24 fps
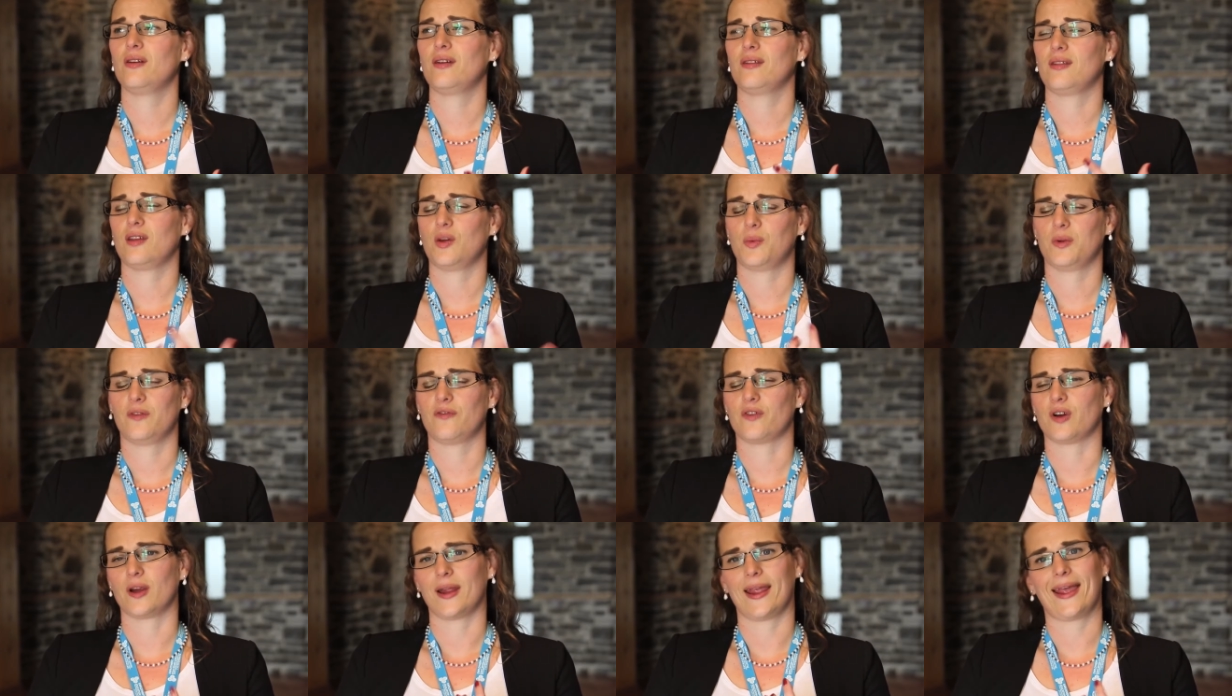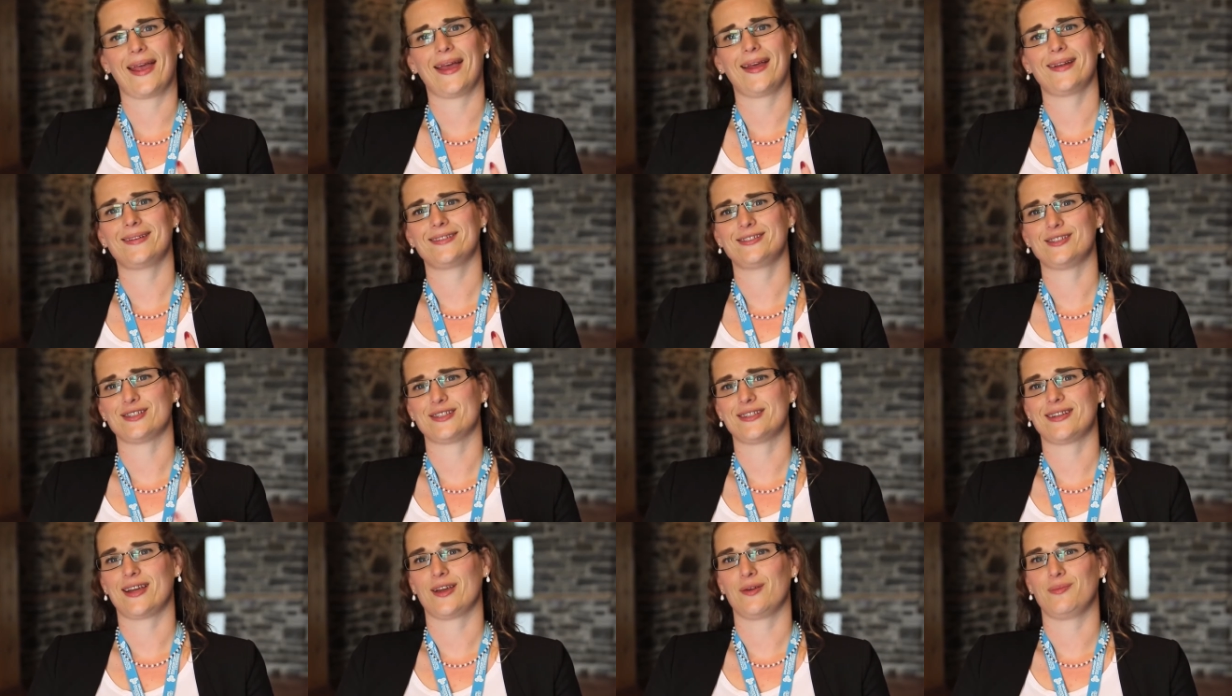I think we forget
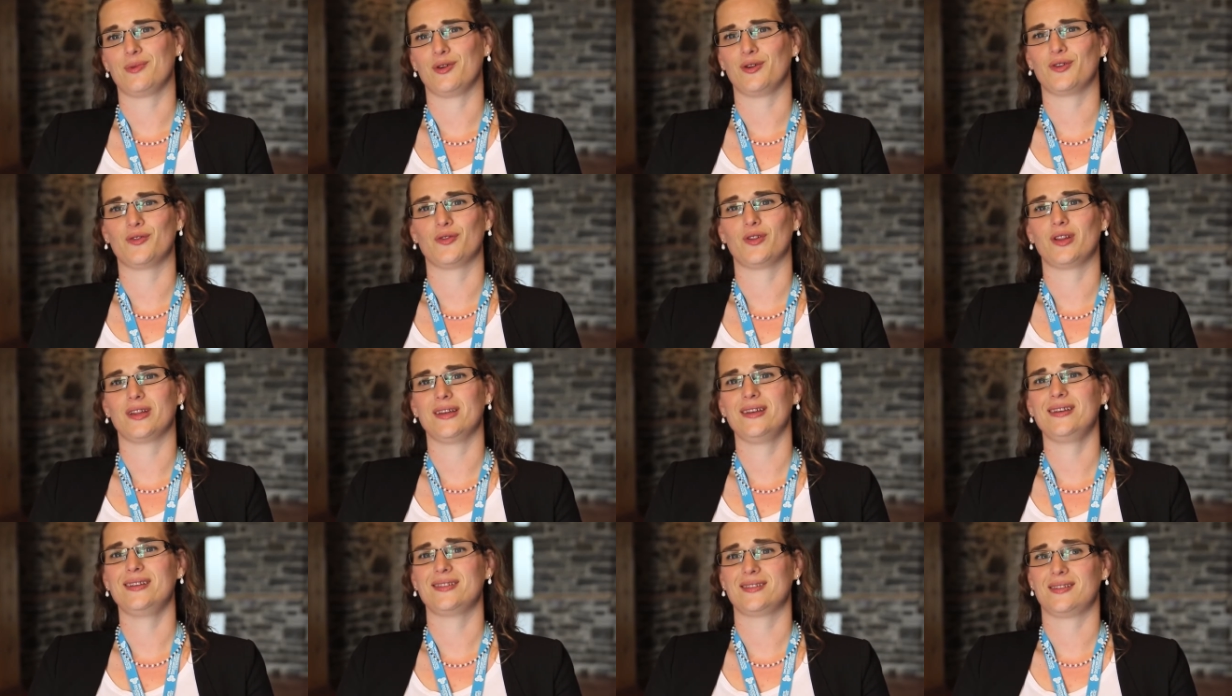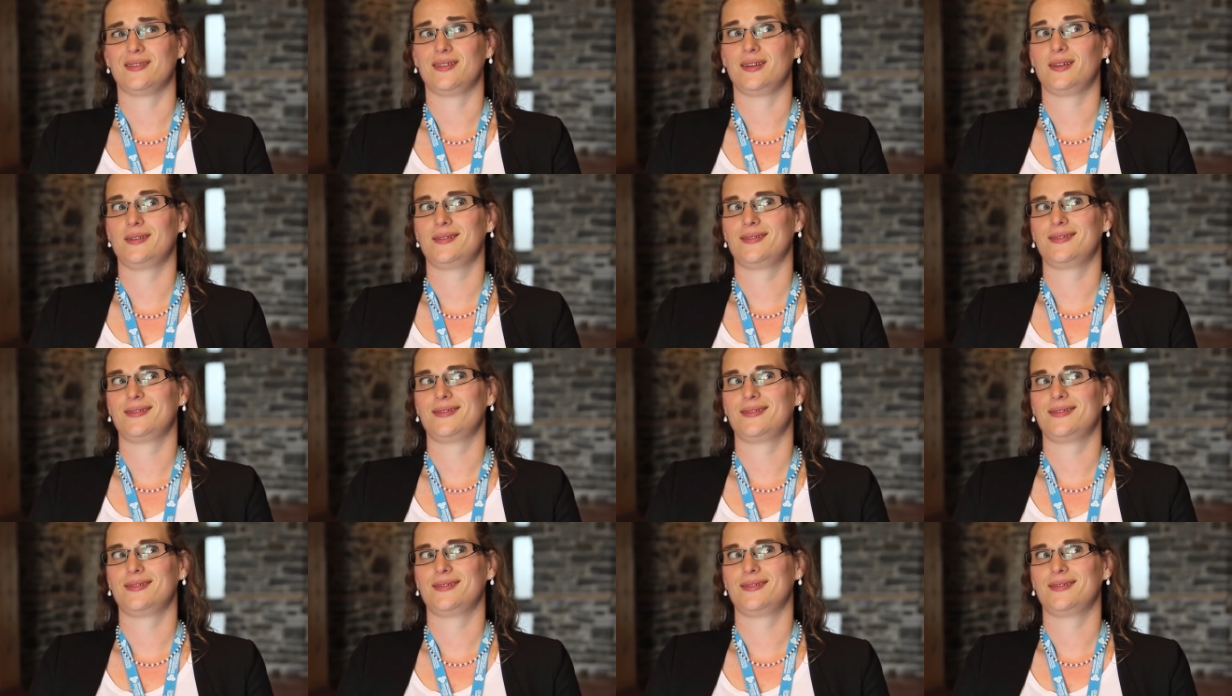just how beautiful it is, and that,